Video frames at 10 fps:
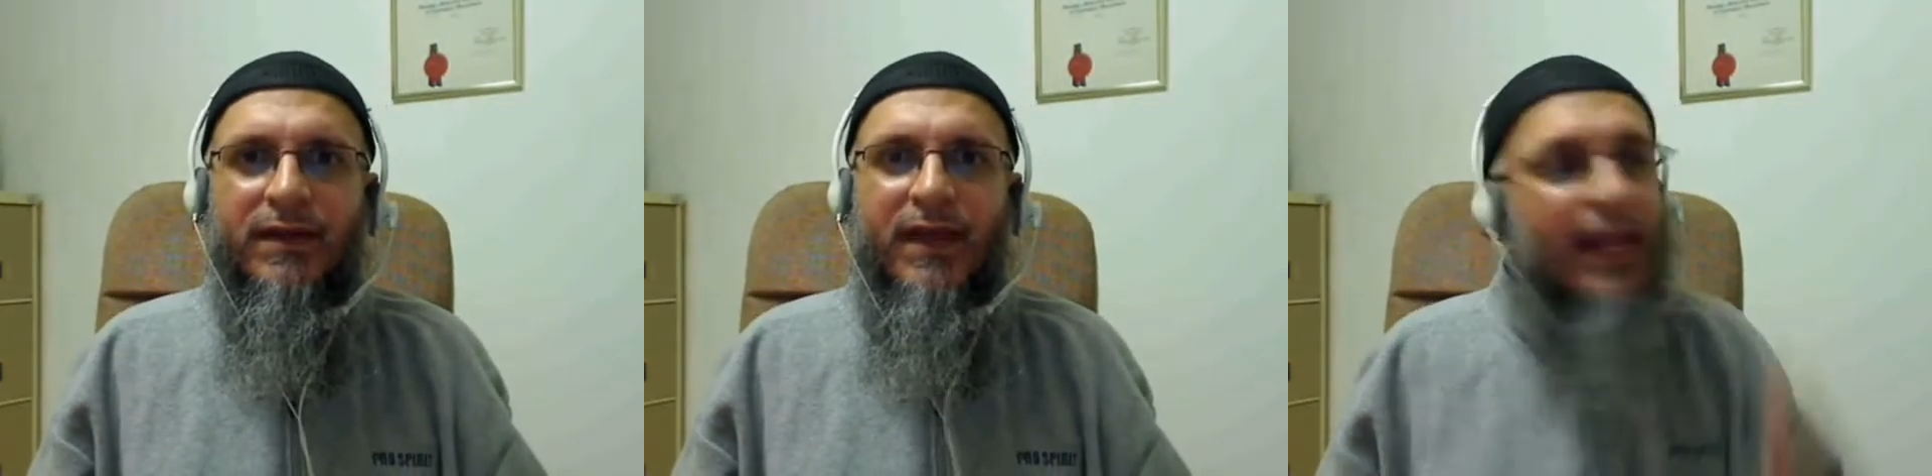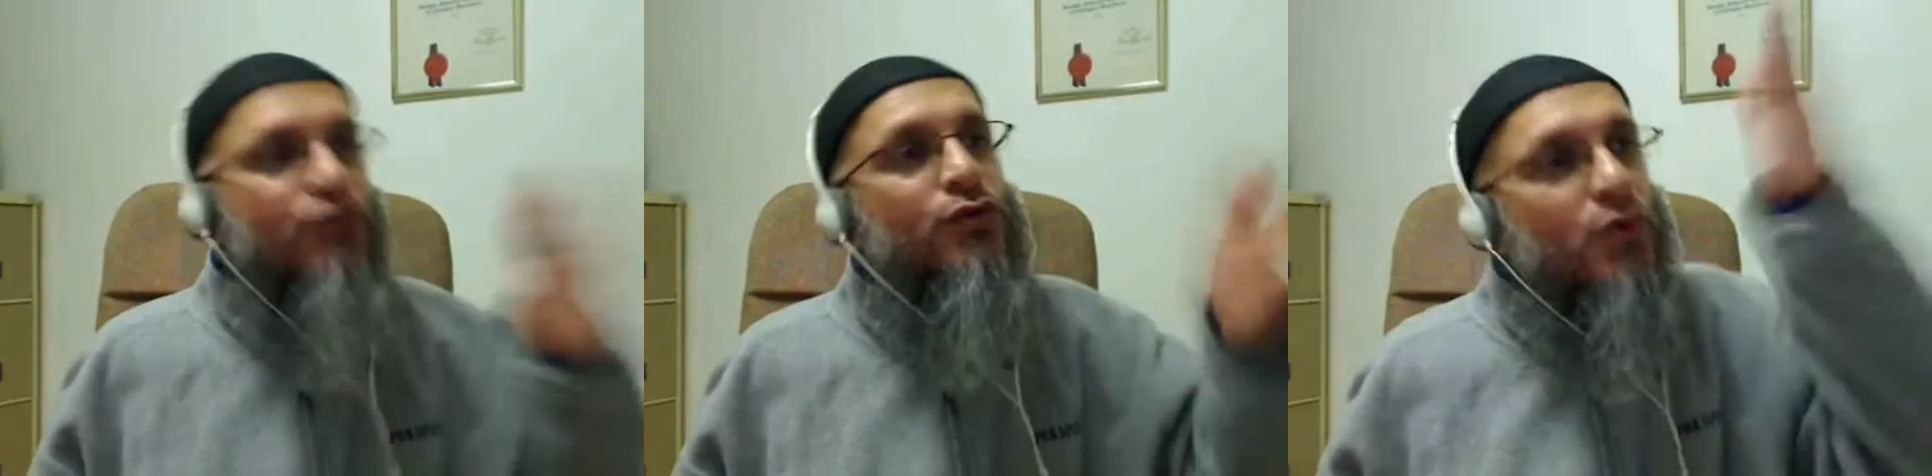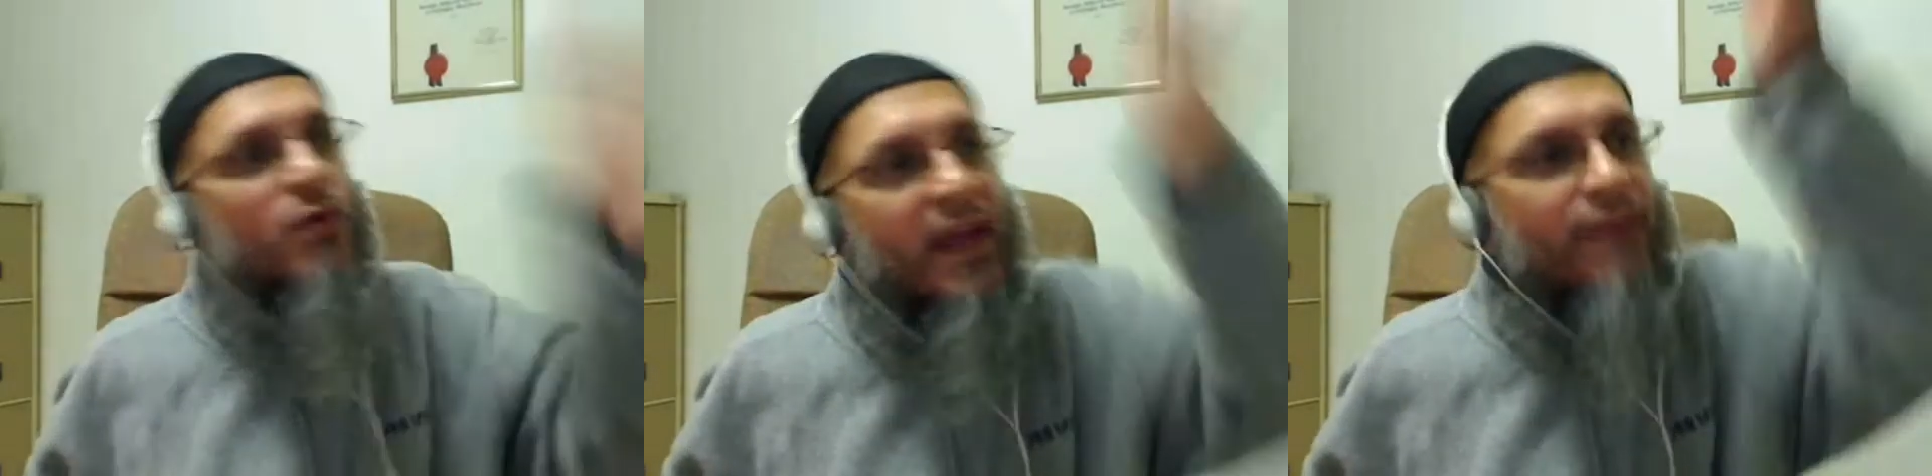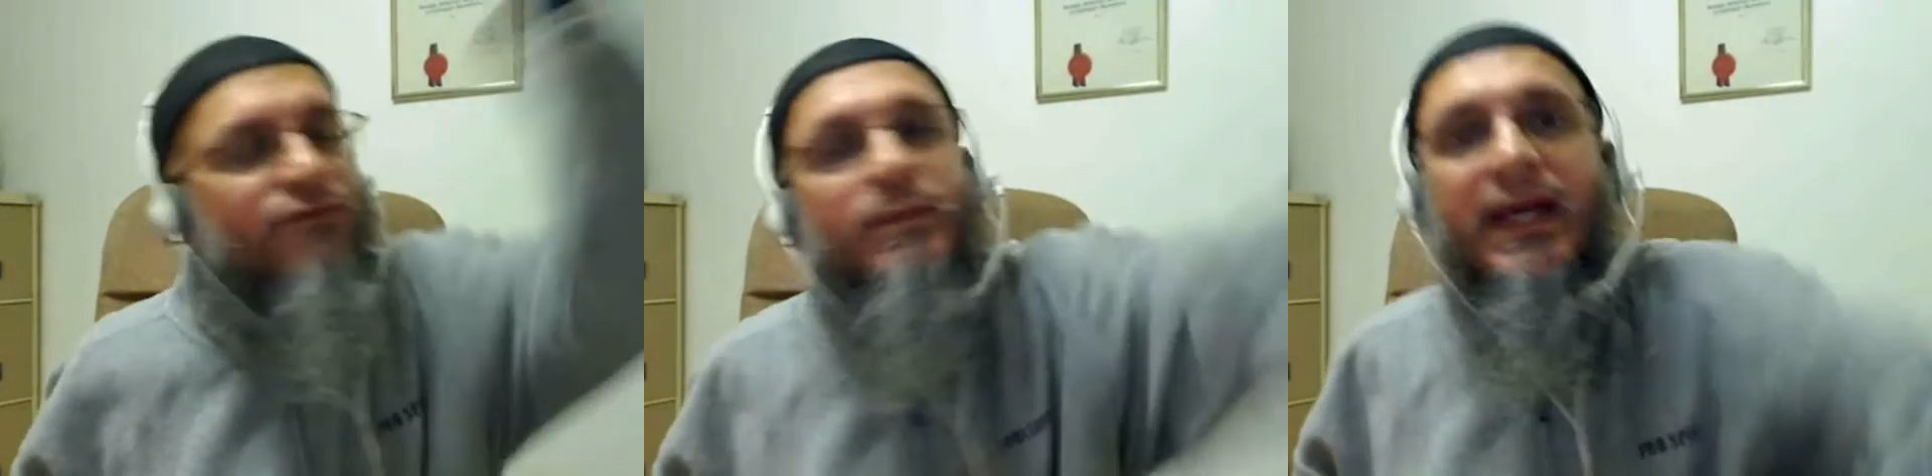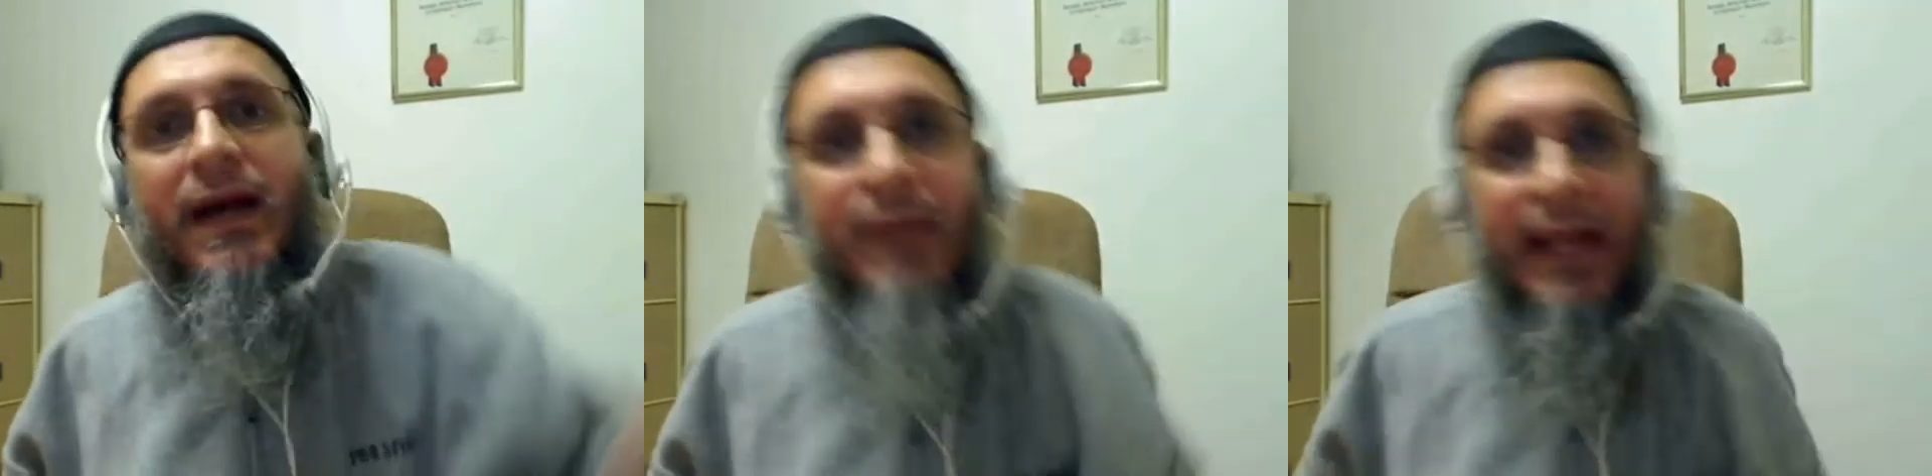And you don't have to
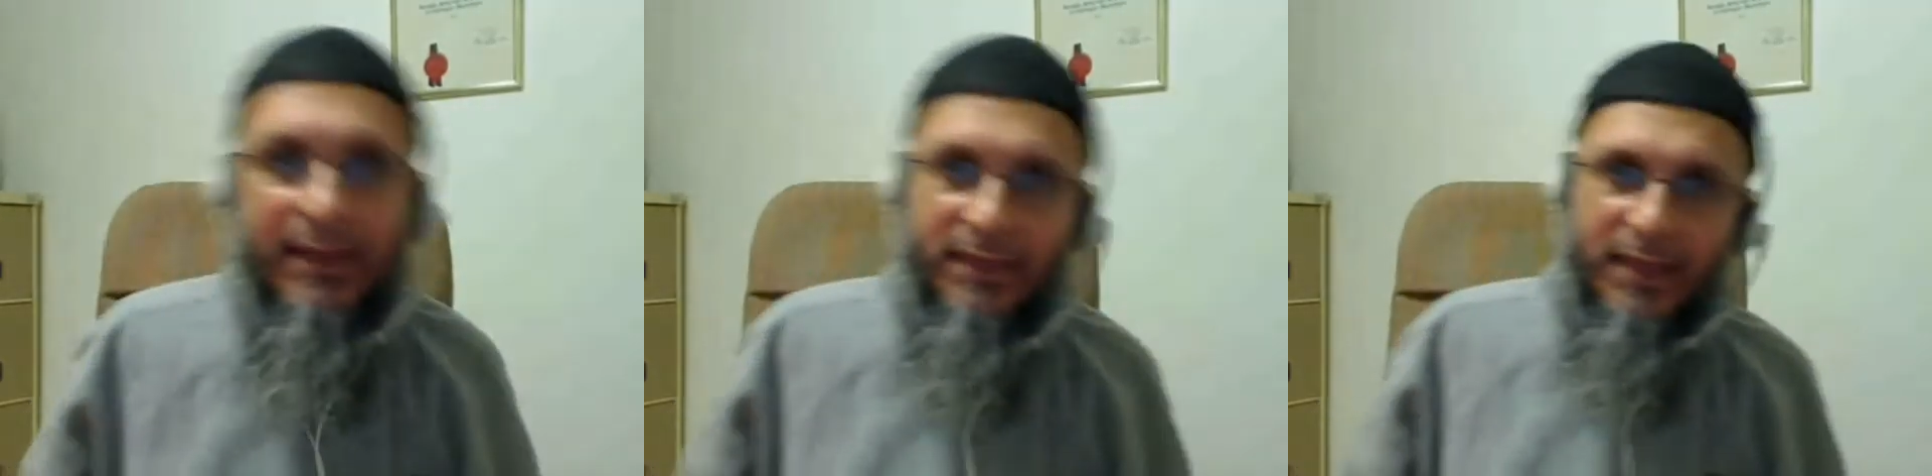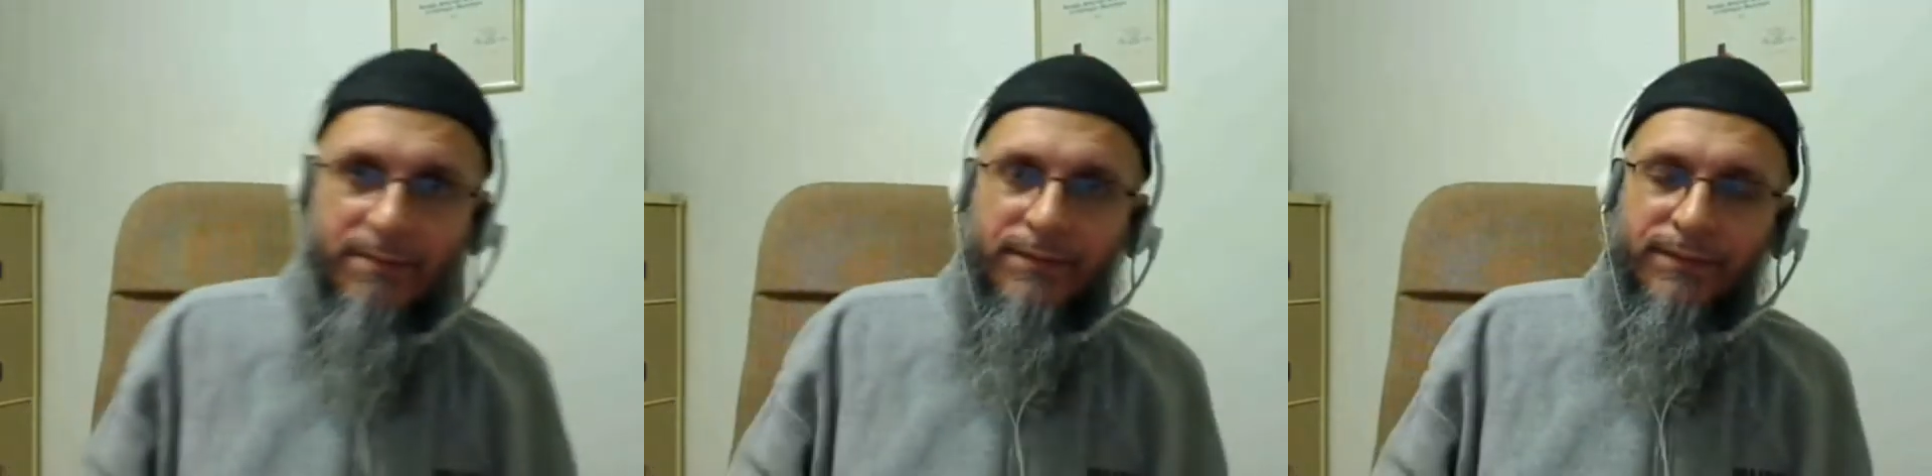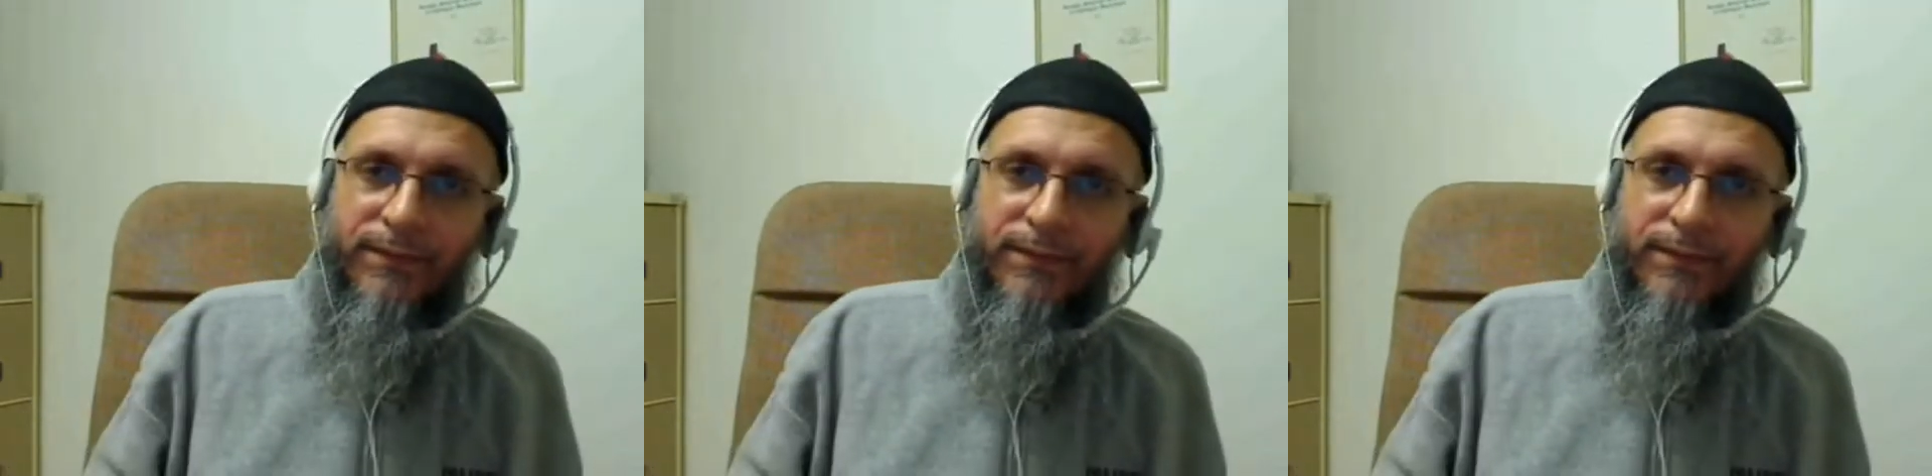become like them.